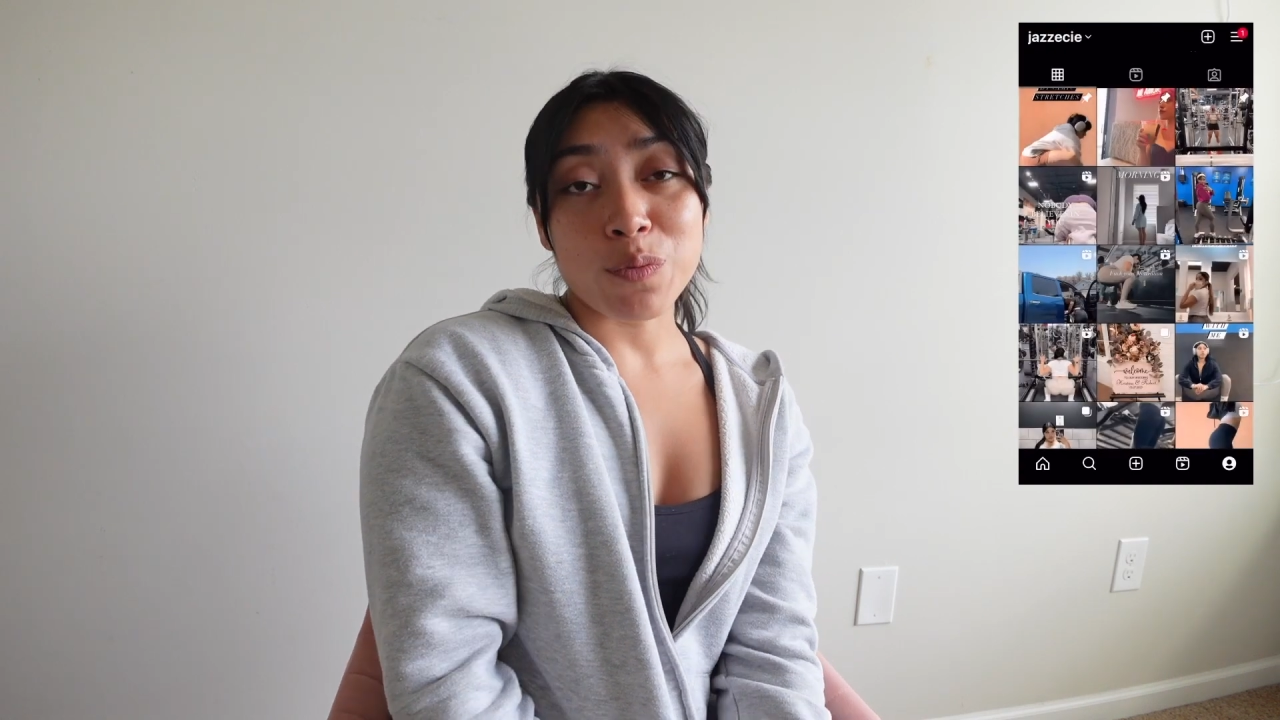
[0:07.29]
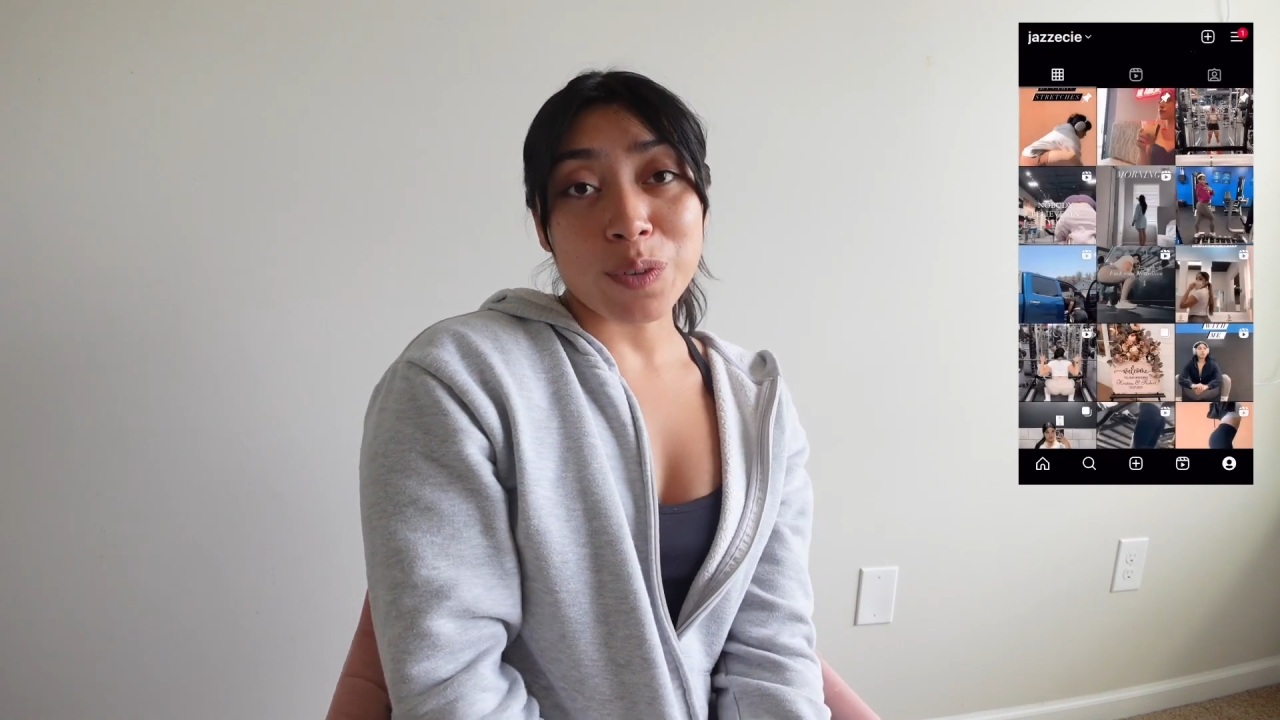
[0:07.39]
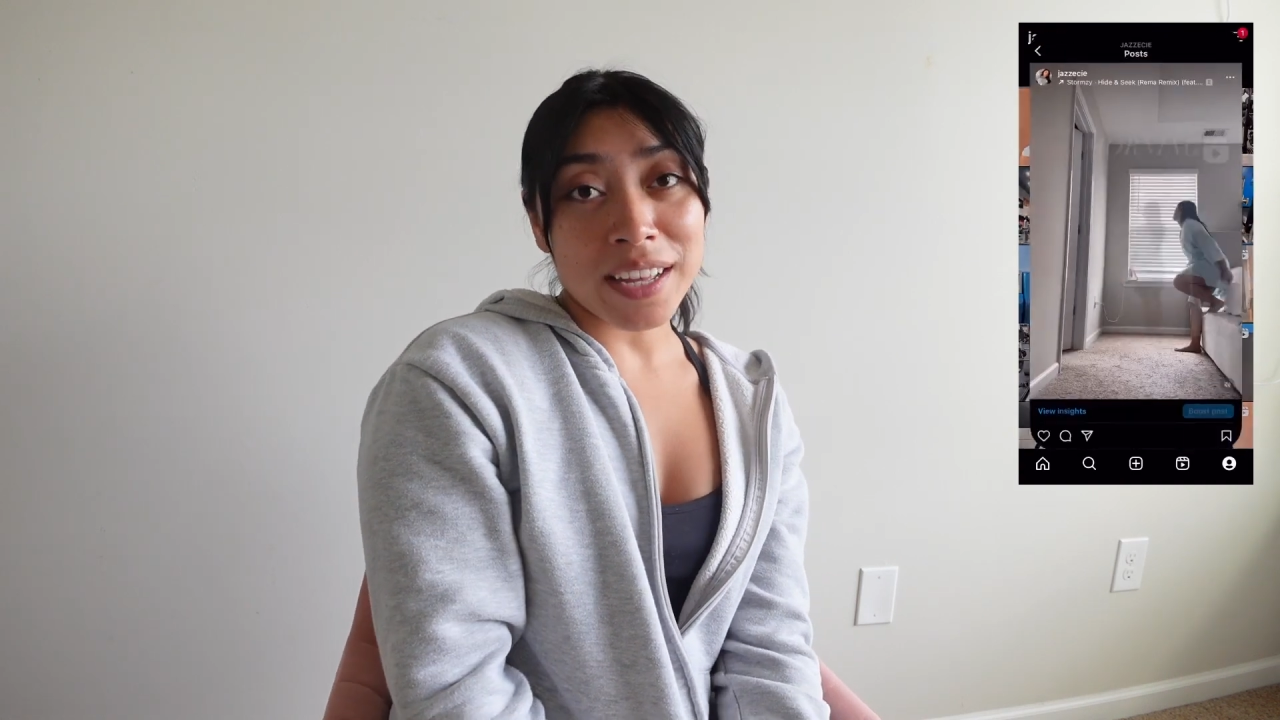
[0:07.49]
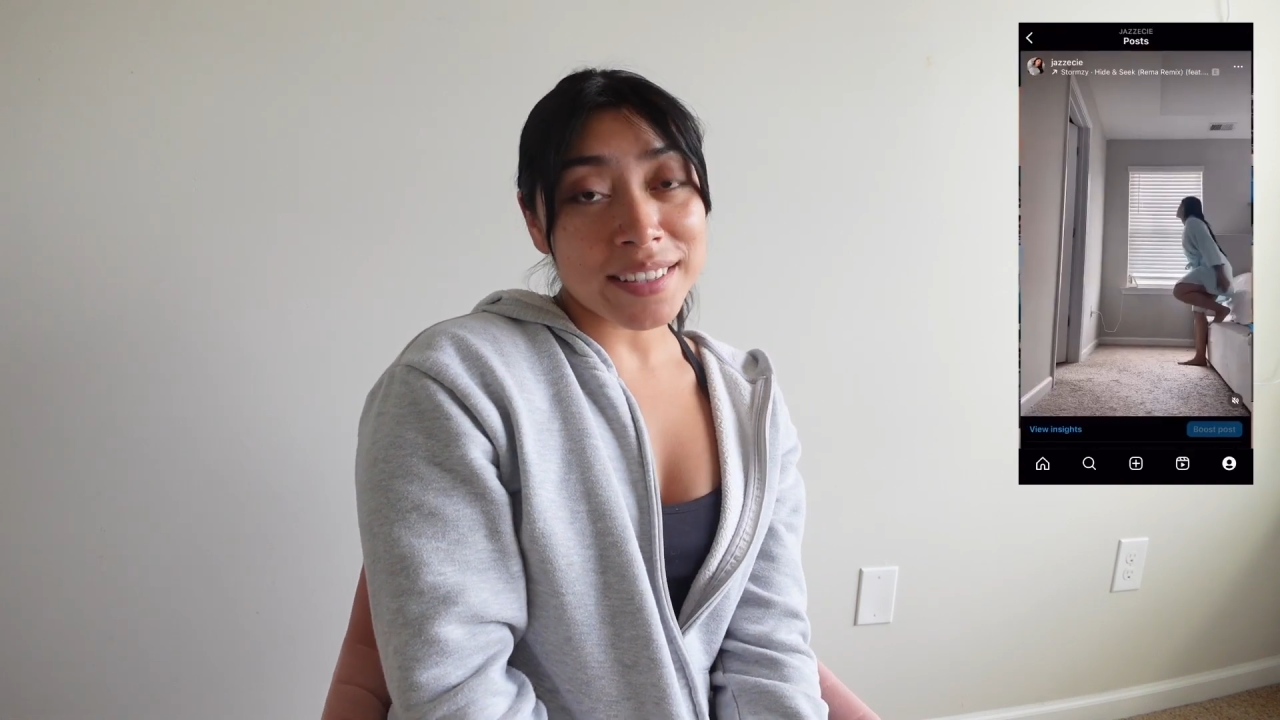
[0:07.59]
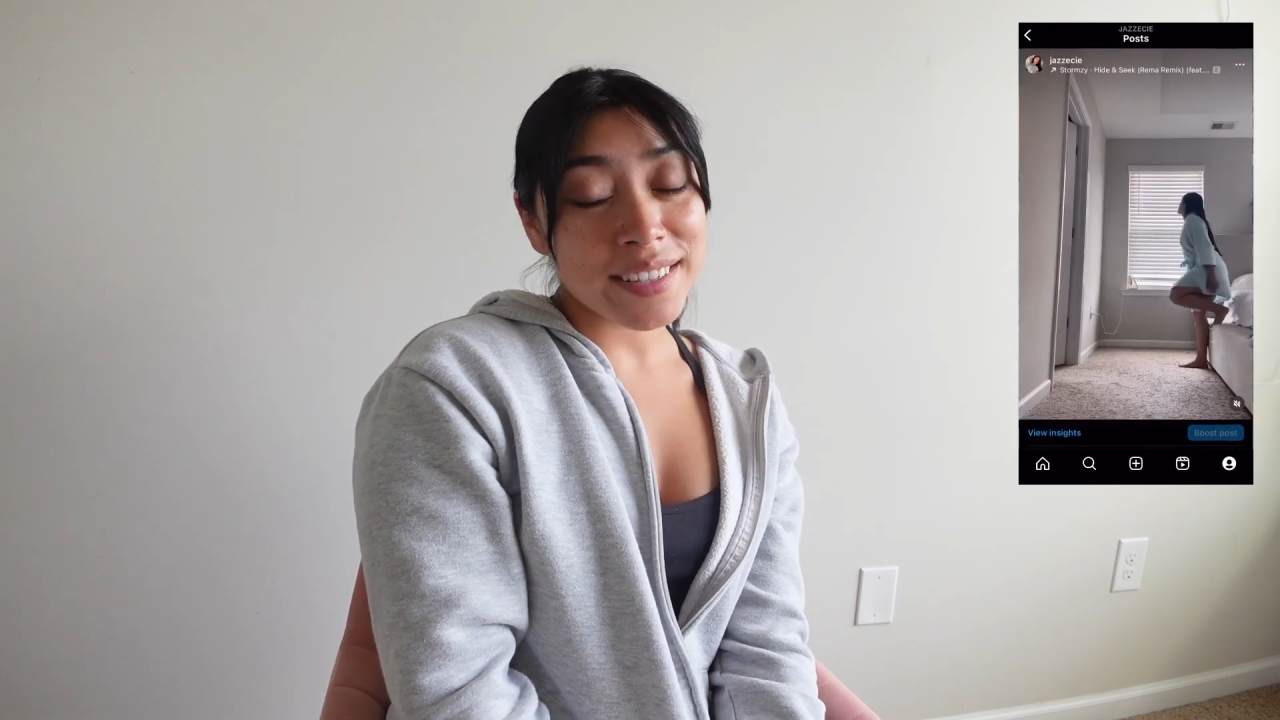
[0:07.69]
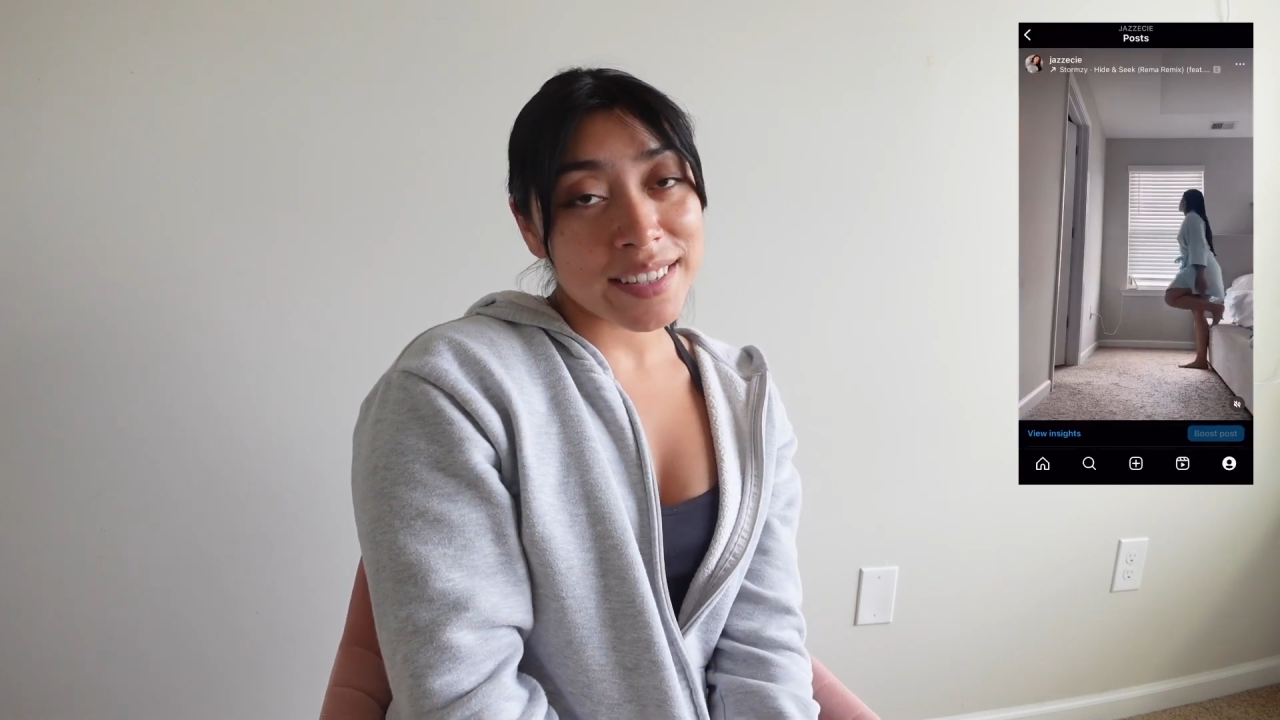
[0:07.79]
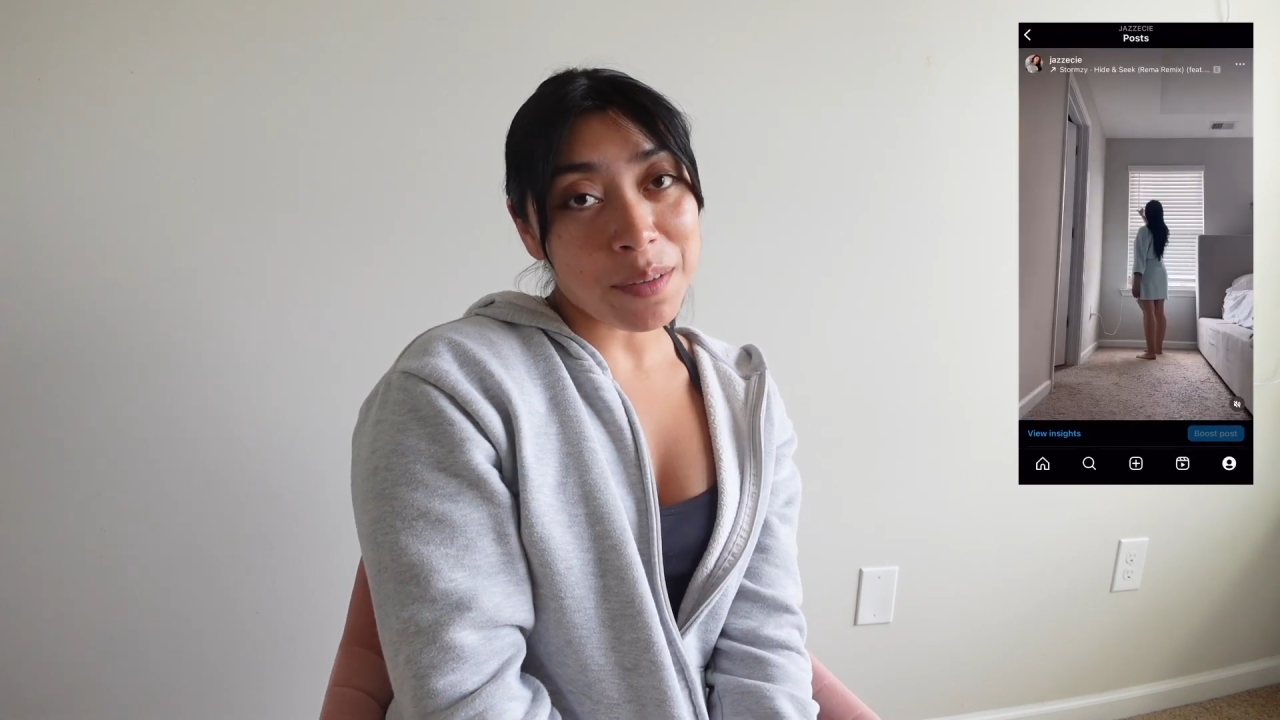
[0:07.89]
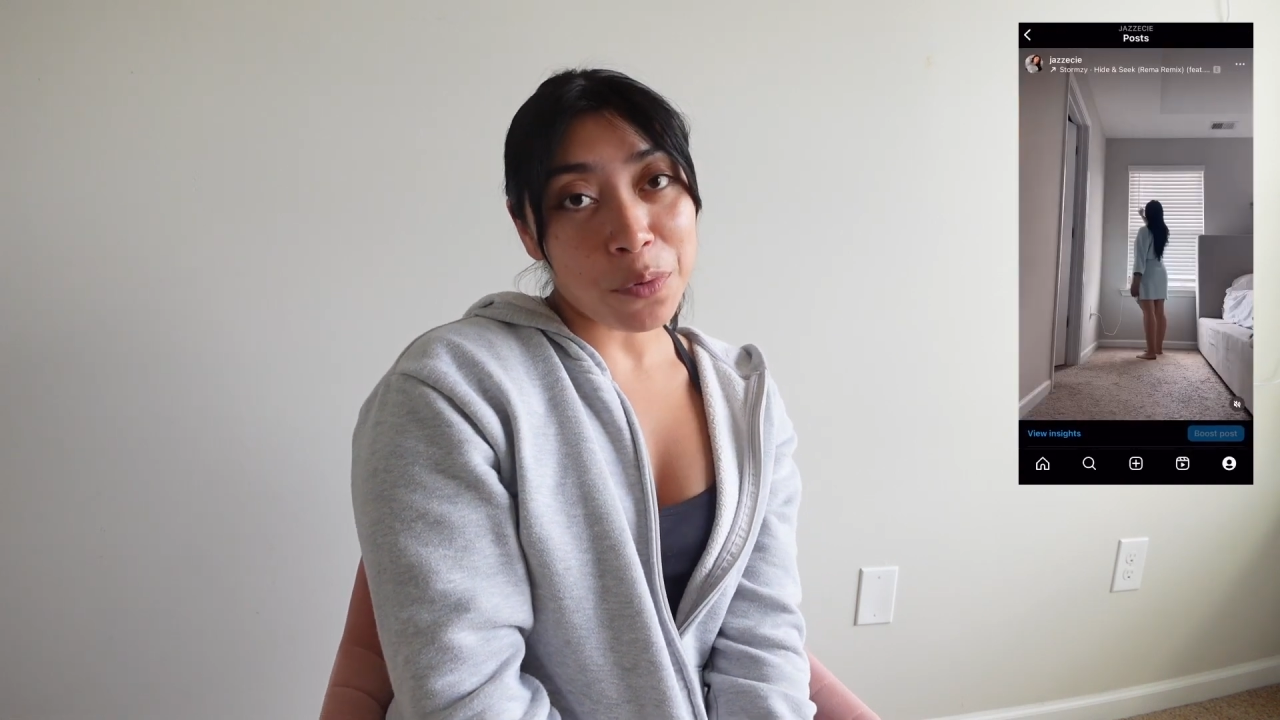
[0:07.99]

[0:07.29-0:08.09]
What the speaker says: would like to see